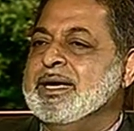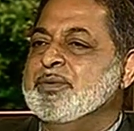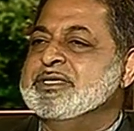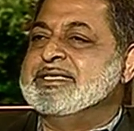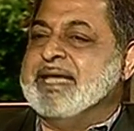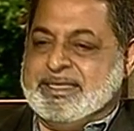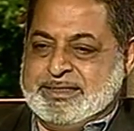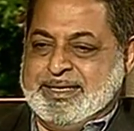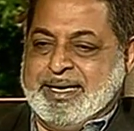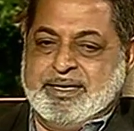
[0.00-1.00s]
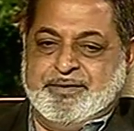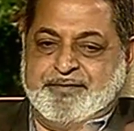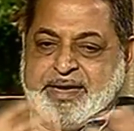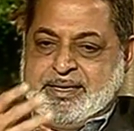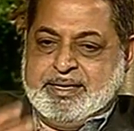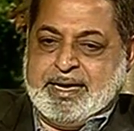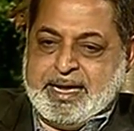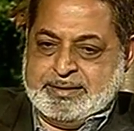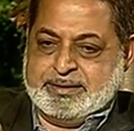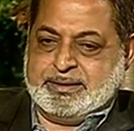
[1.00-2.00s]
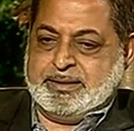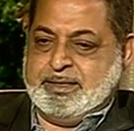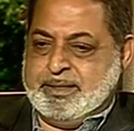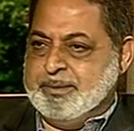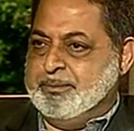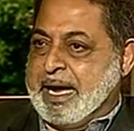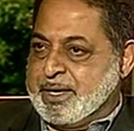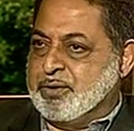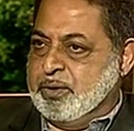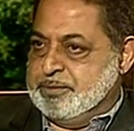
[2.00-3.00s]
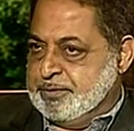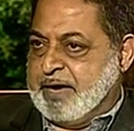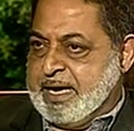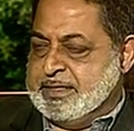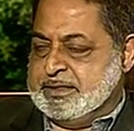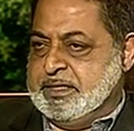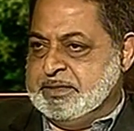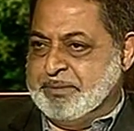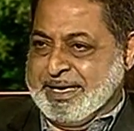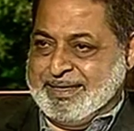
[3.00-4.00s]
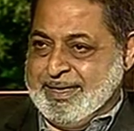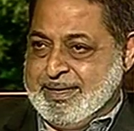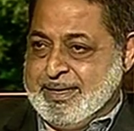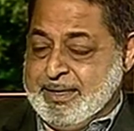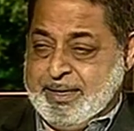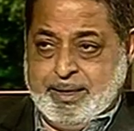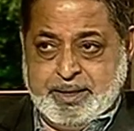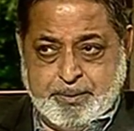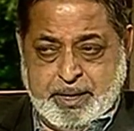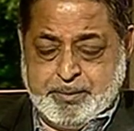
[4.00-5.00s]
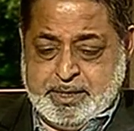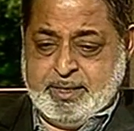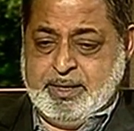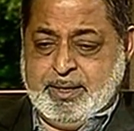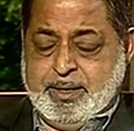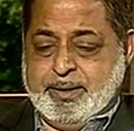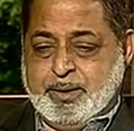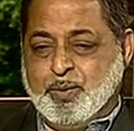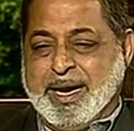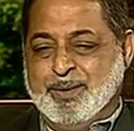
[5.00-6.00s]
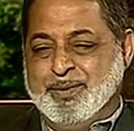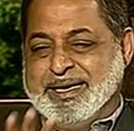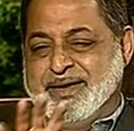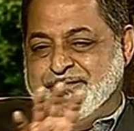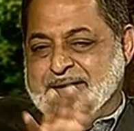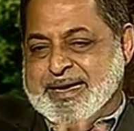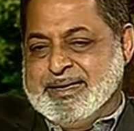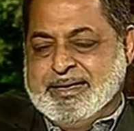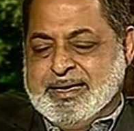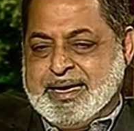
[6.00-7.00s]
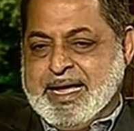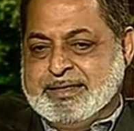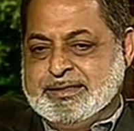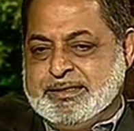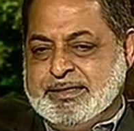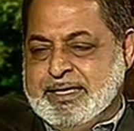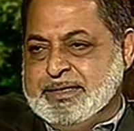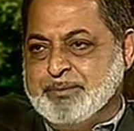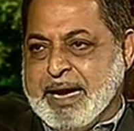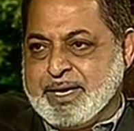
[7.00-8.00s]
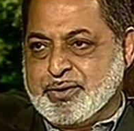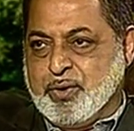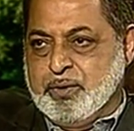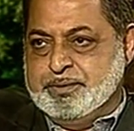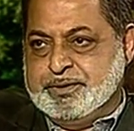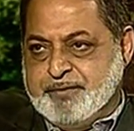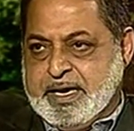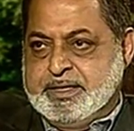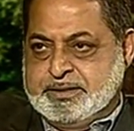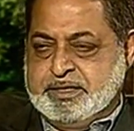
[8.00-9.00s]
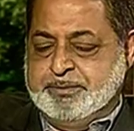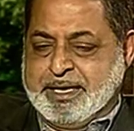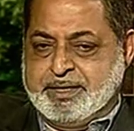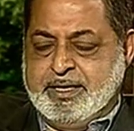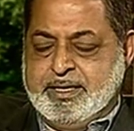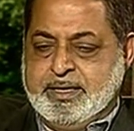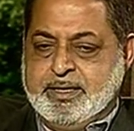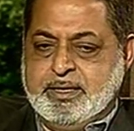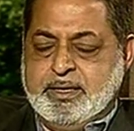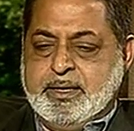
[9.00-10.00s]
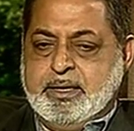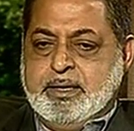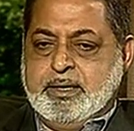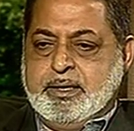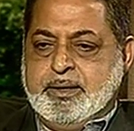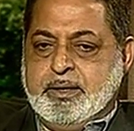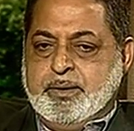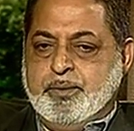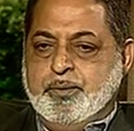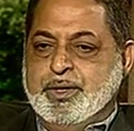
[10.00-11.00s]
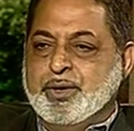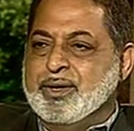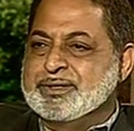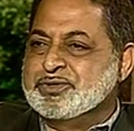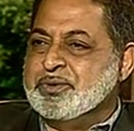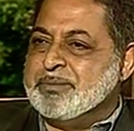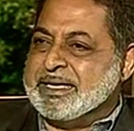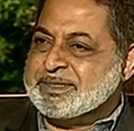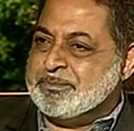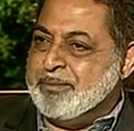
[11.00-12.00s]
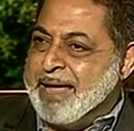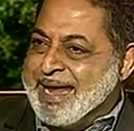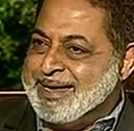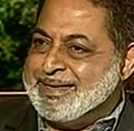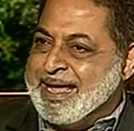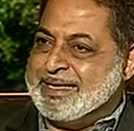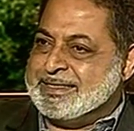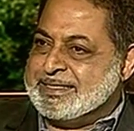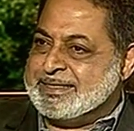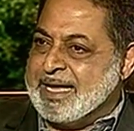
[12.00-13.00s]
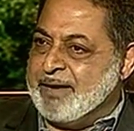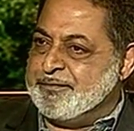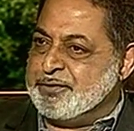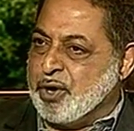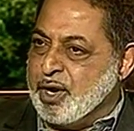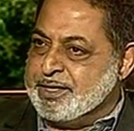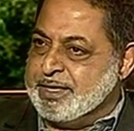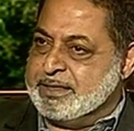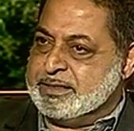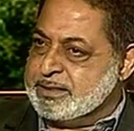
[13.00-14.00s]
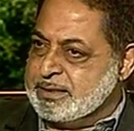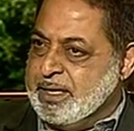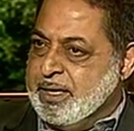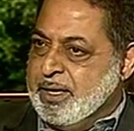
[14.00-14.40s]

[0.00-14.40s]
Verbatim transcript: our cells that defend against uh, microbes, viruses, bacteria, remember that while we defend against these microbes, viruses, bacteria, uh, we also must maintain self tolerance,